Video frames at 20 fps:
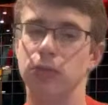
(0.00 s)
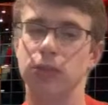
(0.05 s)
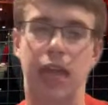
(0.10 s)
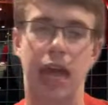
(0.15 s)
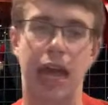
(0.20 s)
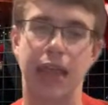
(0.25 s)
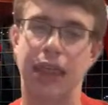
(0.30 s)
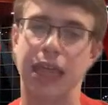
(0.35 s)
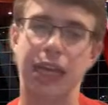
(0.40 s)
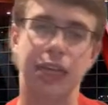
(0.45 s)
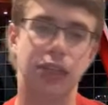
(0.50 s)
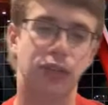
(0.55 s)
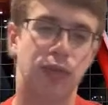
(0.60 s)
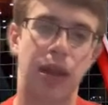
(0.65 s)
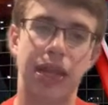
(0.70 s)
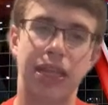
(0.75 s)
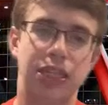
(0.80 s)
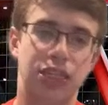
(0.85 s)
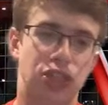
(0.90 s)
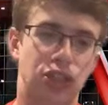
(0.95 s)
I think he's
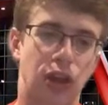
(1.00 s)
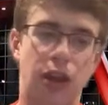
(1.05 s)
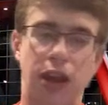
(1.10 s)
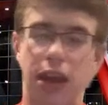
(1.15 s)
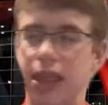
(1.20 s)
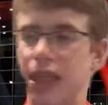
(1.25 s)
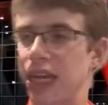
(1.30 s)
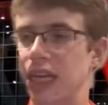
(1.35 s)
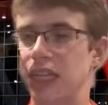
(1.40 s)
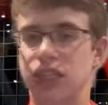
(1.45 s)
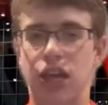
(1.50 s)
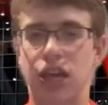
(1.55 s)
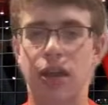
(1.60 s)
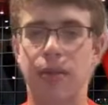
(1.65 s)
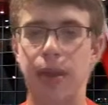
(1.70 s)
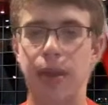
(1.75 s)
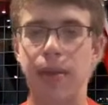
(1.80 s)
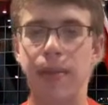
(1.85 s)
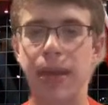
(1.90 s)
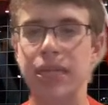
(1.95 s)
ready to start. I think he's going to
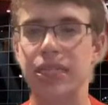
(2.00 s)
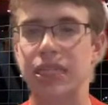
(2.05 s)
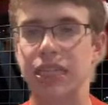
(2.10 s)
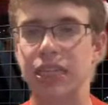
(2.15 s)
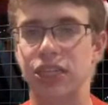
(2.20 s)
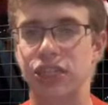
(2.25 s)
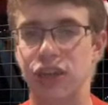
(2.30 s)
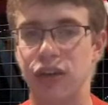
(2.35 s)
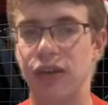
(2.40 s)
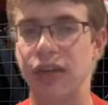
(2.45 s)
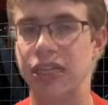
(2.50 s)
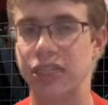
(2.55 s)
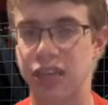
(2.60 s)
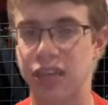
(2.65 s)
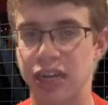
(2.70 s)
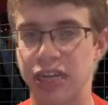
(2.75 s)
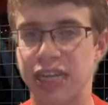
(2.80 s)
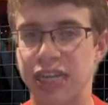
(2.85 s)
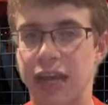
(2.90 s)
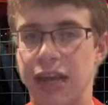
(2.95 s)
be amazing this year, and he's
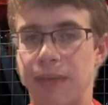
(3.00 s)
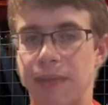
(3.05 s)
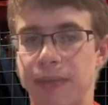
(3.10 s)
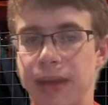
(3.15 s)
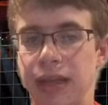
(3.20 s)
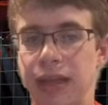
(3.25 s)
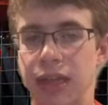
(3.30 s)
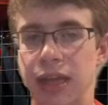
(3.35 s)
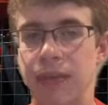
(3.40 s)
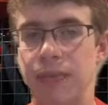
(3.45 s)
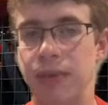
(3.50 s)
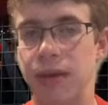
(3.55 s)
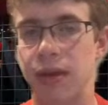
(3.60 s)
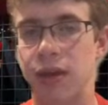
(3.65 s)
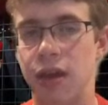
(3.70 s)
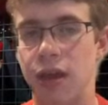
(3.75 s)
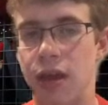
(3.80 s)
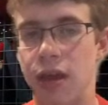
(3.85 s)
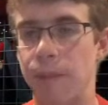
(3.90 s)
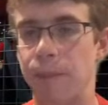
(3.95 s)
going to take a big leap.
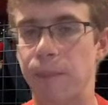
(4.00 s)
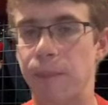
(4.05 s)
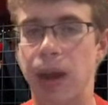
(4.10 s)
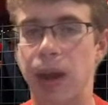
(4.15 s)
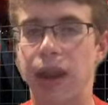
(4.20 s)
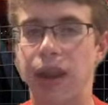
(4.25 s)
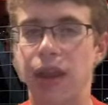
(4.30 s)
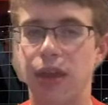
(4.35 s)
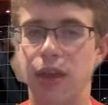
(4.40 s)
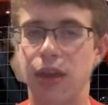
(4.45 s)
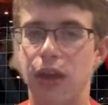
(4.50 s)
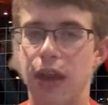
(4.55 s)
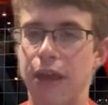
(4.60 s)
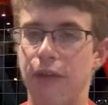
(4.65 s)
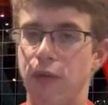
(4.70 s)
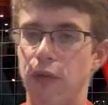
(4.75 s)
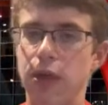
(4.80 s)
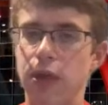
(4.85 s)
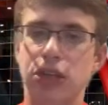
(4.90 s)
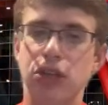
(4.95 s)
But
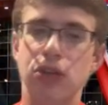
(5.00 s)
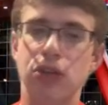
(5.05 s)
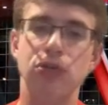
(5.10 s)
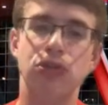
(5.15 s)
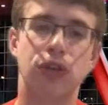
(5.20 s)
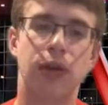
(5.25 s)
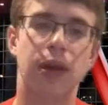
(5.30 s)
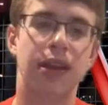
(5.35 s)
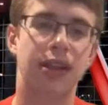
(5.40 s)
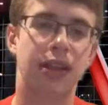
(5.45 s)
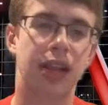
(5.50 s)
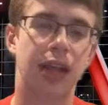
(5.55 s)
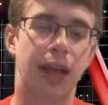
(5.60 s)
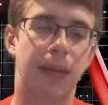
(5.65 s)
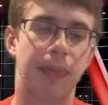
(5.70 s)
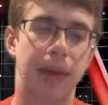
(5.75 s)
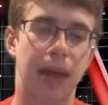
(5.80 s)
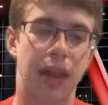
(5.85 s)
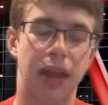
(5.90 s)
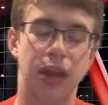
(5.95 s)
if we do trade Clint
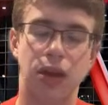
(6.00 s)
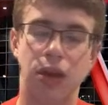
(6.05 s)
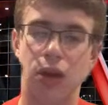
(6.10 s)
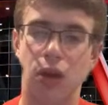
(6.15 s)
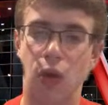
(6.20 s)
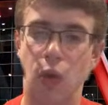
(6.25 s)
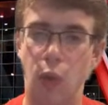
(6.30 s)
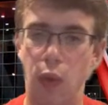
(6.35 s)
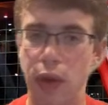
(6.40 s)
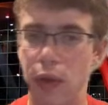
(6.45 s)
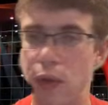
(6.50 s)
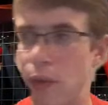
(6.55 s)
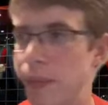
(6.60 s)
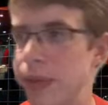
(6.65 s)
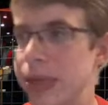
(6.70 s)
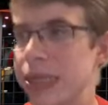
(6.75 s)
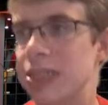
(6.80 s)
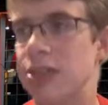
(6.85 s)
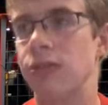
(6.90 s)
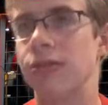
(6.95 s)
Capella, we will
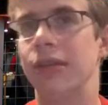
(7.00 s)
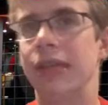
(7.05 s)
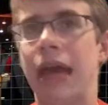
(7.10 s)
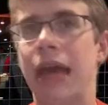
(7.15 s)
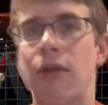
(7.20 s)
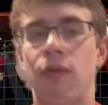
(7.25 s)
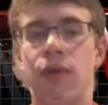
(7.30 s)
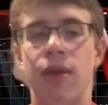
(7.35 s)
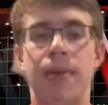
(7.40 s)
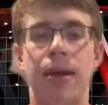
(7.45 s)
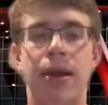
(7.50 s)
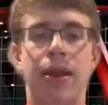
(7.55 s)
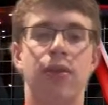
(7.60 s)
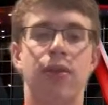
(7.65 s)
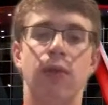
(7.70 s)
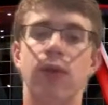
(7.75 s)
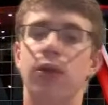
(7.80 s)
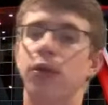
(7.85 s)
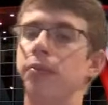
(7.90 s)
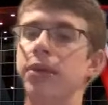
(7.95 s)
miss that rebounding.
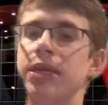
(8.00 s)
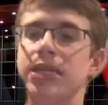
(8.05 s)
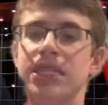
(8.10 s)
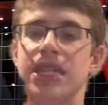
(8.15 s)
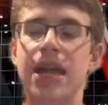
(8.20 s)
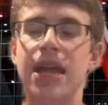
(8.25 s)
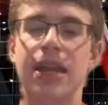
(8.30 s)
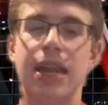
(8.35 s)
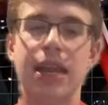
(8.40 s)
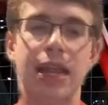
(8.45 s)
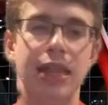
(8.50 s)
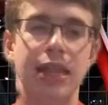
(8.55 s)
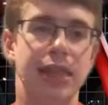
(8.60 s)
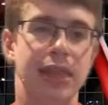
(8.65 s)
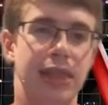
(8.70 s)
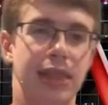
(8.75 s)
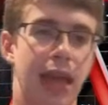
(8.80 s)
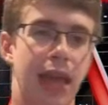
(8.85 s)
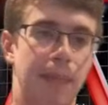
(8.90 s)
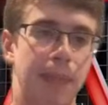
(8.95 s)
We will miss that
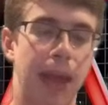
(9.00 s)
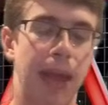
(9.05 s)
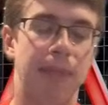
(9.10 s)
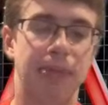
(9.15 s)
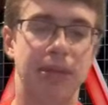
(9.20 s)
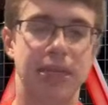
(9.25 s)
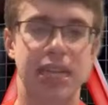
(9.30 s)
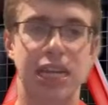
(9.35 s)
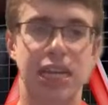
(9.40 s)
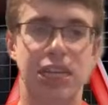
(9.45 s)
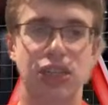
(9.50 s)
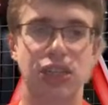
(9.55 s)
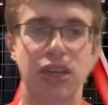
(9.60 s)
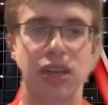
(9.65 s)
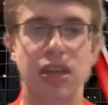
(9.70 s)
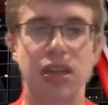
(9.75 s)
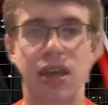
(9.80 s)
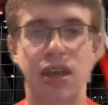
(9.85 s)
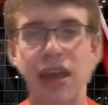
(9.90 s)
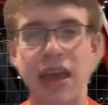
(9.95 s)
paint protection
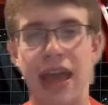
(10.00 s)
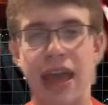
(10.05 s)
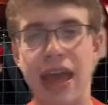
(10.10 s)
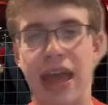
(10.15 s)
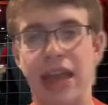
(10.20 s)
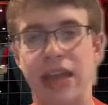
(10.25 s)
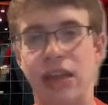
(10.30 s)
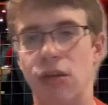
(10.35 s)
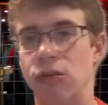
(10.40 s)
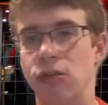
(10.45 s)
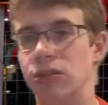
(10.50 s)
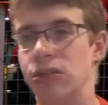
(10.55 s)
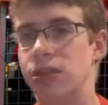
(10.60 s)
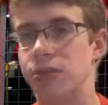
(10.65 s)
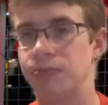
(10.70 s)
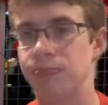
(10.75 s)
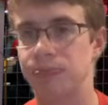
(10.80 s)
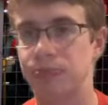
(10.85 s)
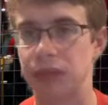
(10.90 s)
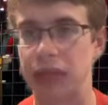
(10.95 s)
and
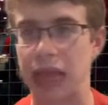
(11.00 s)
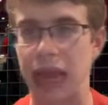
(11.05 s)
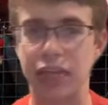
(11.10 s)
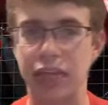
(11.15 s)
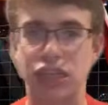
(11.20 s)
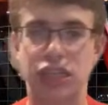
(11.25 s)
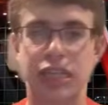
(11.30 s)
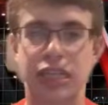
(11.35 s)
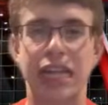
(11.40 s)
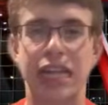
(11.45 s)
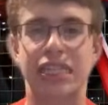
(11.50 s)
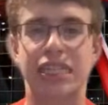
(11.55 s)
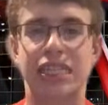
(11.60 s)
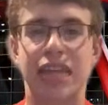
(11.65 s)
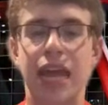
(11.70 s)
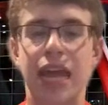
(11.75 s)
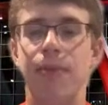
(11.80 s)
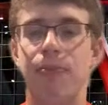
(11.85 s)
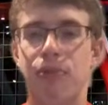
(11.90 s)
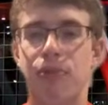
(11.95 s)
just that
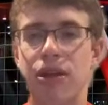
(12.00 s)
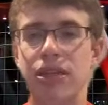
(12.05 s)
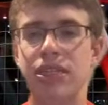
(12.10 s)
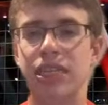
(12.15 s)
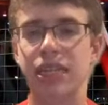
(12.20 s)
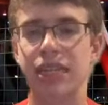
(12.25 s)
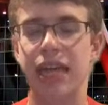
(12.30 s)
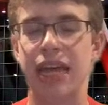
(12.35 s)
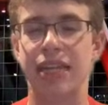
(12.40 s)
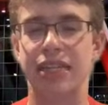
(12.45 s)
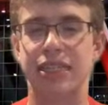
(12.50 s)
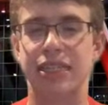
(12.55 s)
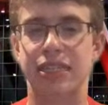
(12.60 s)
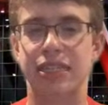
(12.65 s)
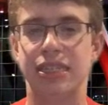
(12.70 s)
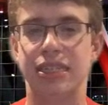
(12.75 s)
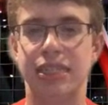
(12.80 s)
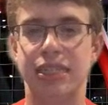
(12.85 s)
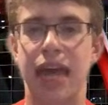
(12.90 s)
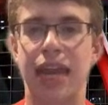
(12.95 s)
steady presence
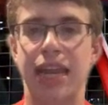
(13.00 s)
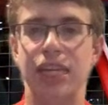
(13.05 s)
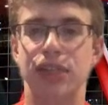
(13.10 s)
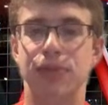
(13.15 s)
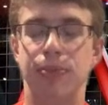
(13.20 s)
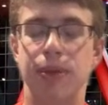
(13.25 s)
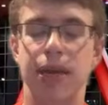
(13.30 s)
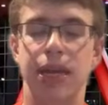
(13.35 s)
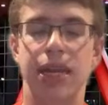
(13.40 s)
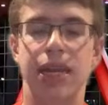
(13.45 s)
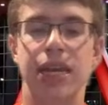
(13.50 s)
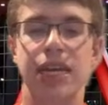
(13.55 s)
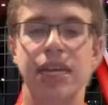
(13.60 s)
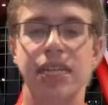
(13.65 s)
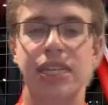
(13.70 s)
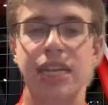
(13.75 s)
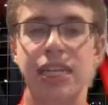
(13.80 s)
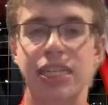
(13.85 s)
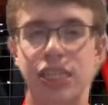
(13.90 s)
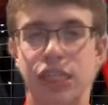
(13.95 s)
that he's been
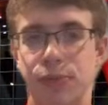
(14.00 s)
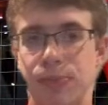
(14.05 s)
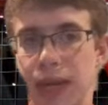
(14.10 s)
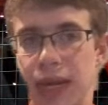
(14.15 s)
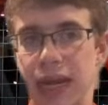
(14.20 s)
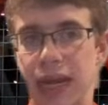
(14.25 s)
since he's been in